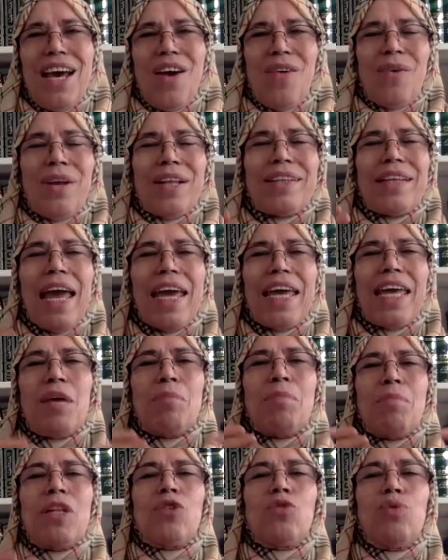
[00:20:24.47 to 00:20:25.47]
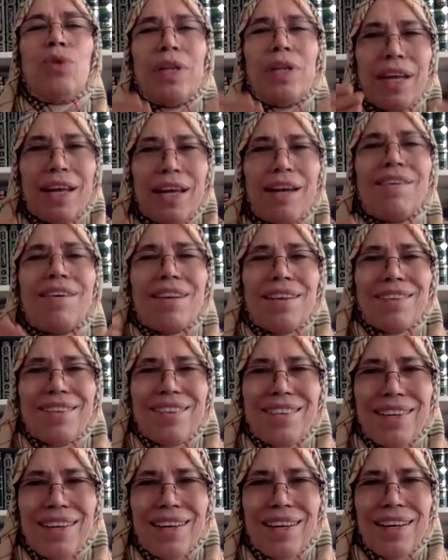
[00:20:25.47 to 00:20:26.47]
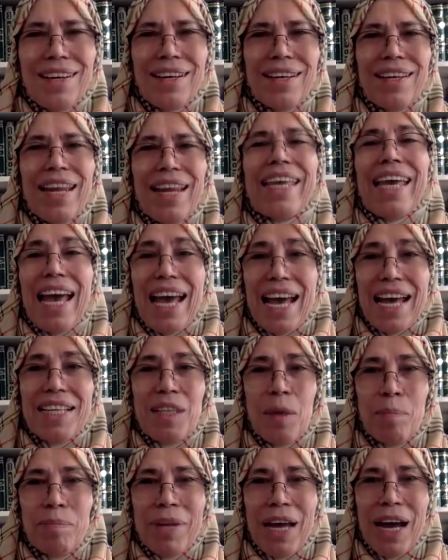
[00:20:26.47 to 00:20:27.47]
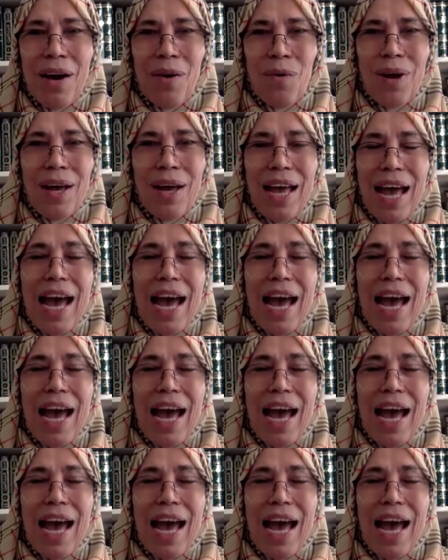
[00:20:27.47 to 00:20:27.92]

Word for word: We're not able to learn like Adam now.